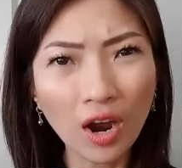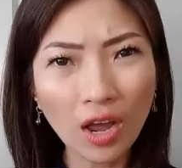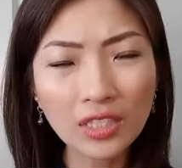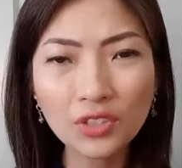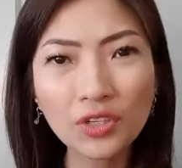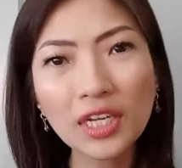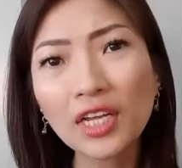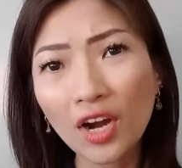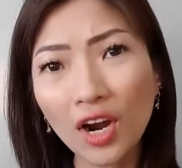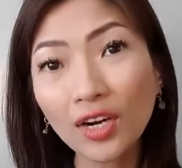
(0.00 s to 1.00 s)
it's really
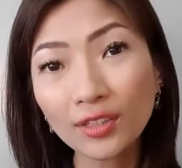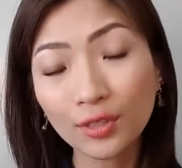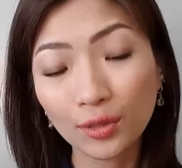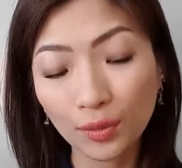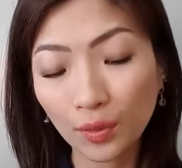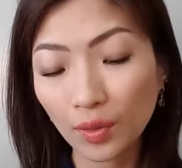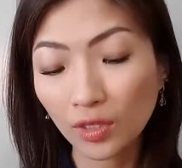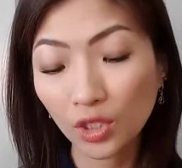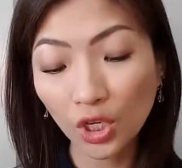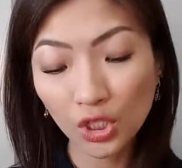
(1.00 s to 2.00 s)
hard to
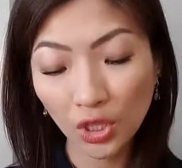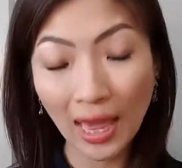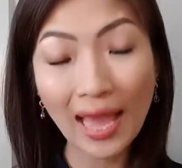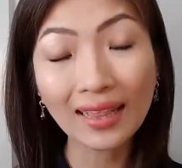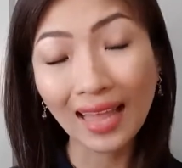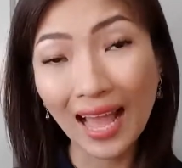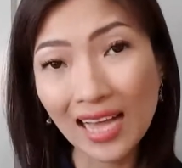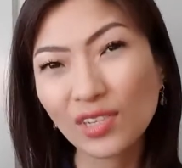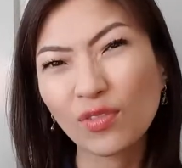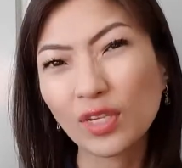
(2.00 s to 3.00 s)
judge that
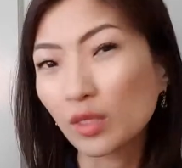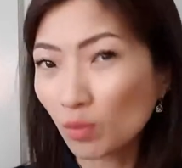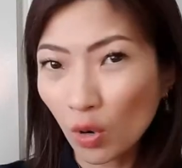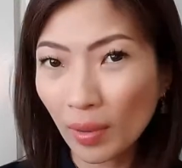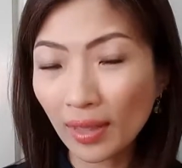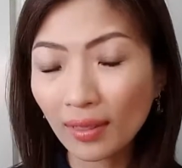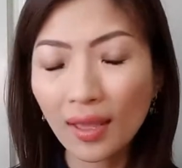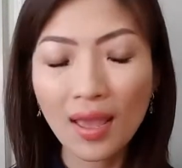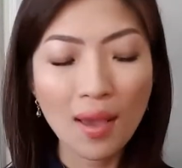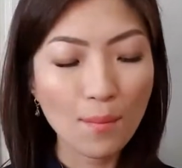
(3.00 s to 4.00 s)
as of this moment.
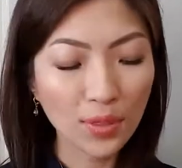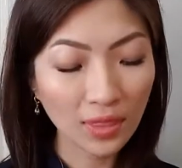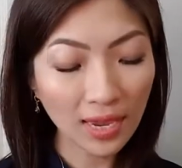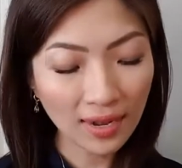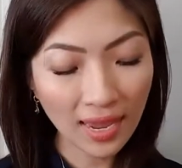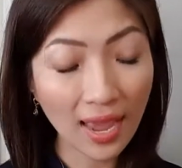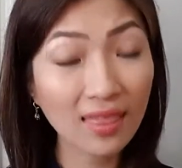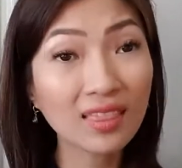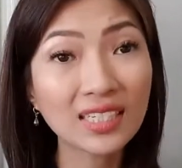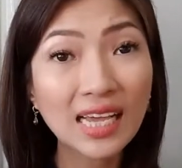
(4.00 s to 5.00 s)
But then
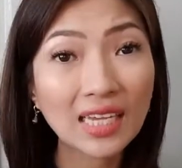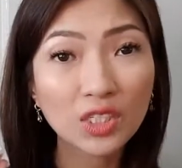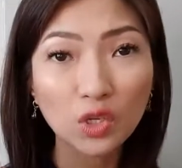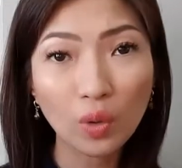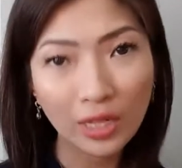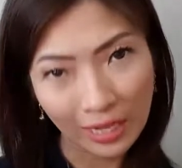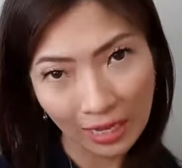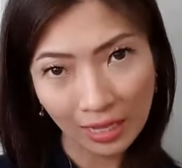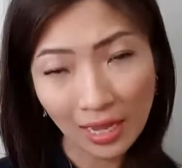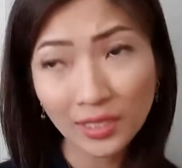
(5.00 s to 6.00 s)
again, this has
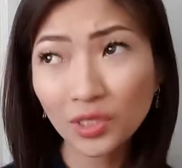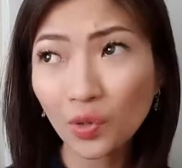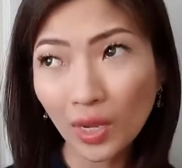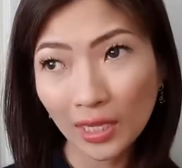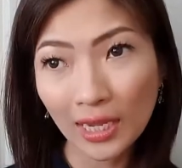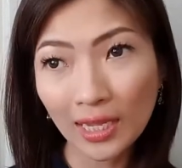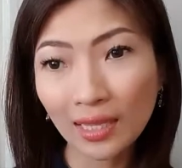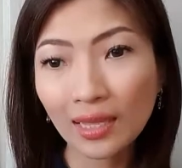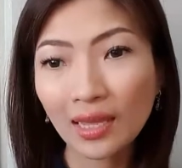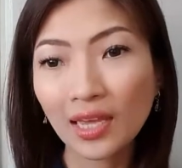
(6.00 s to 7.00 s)
squalene. And squalene
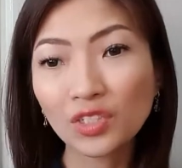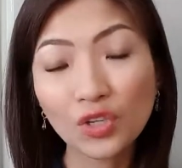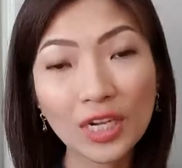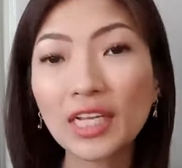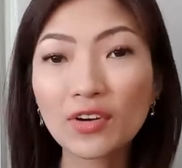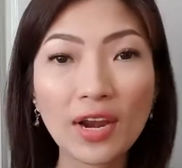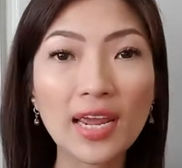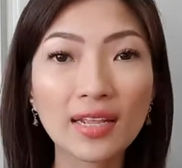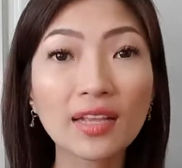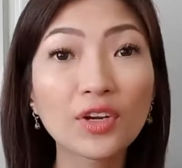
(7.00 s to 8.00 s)
is really
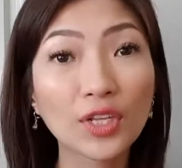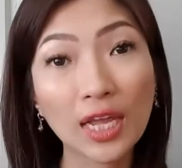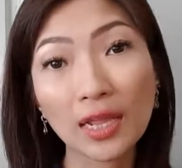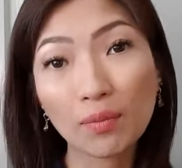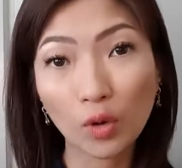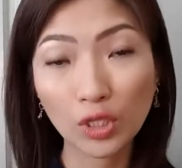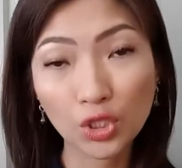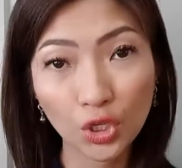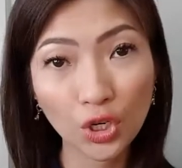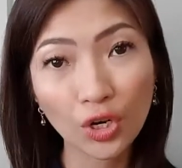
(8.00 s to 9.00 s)
great in retaining
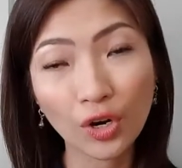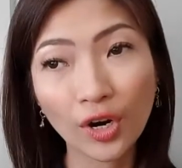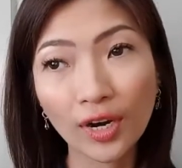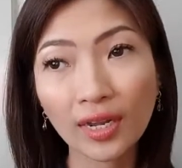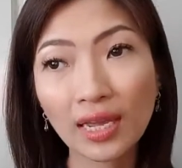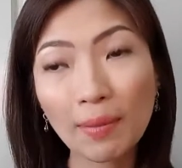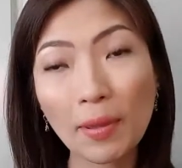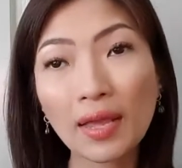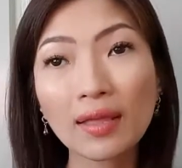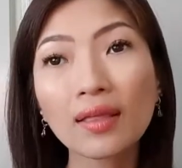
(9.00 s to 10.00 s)
moisture or
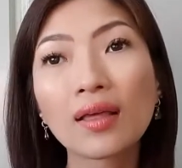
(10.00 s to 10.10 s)
keeping